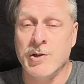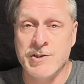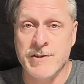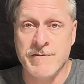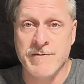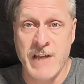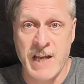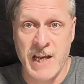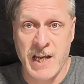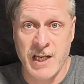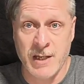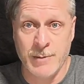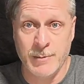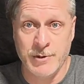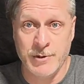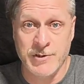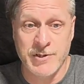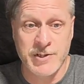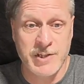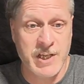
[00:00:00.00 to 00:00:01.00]
the animal:
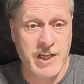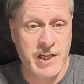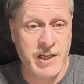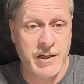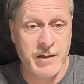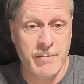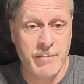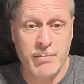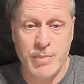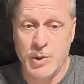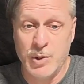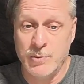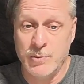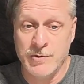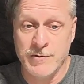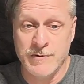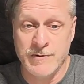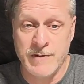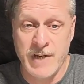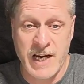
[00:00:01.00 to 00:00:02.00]
skin,
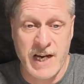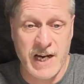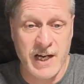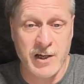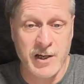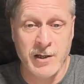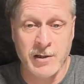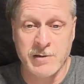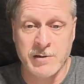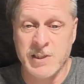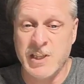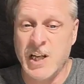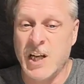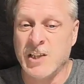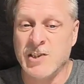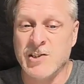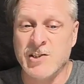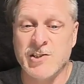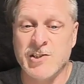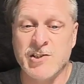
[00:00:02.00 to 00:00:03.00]
bones, hair,
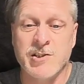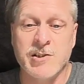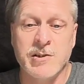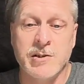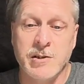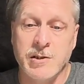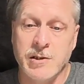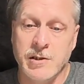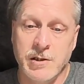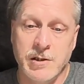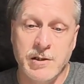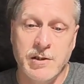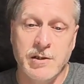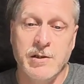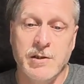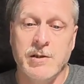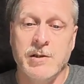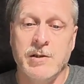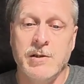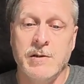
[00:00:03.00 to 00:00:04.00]
guts,
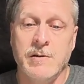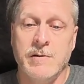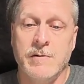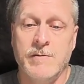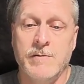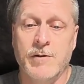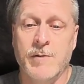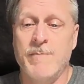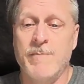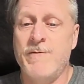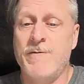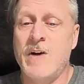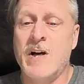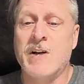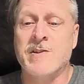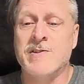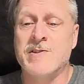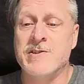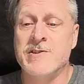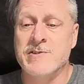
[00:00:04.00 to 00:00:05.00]
from
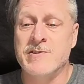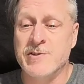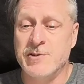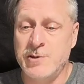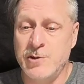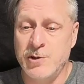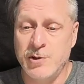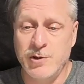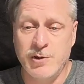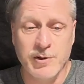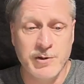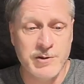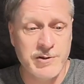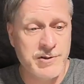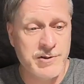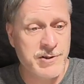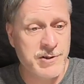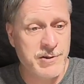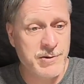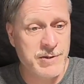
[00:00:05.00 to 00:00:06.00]
foxes and cougars
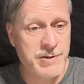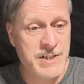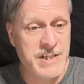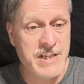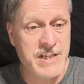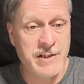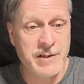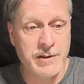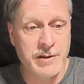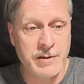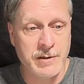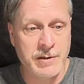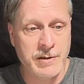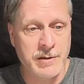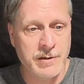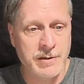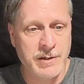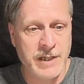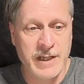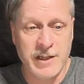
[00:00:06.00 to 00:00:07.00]
to deer
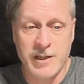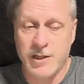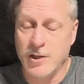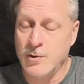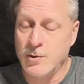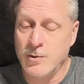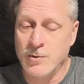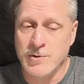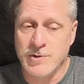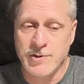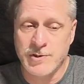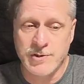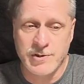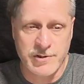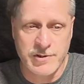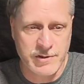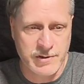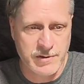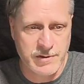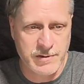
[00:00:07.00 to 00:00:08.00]
and
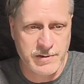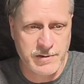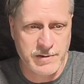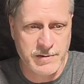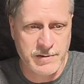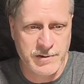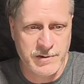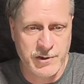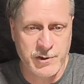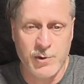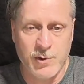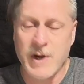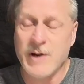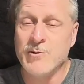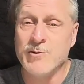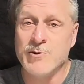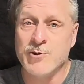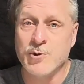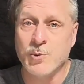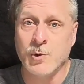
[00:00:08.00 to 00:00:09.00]
goats, to
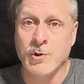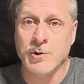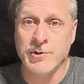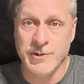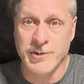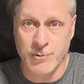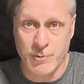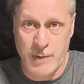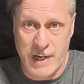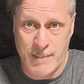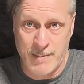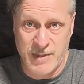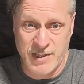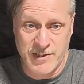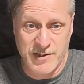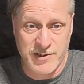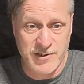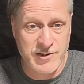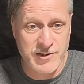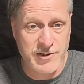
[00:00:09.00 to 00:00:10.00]
ground squirrels and
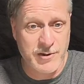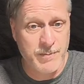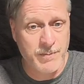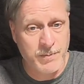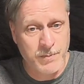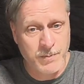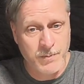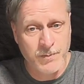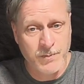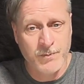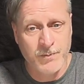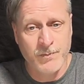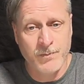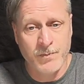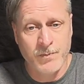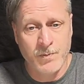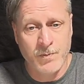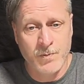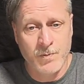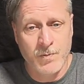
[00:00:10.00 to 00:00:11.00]
rabbits,
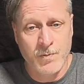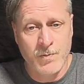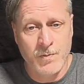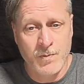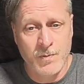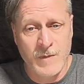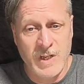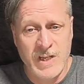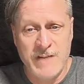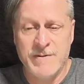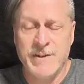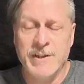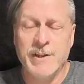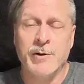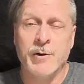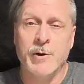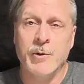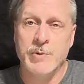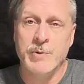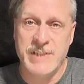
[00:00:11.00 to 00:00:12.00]
even their
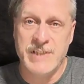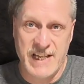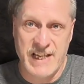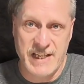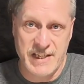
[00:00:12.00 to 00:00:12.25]
own dead.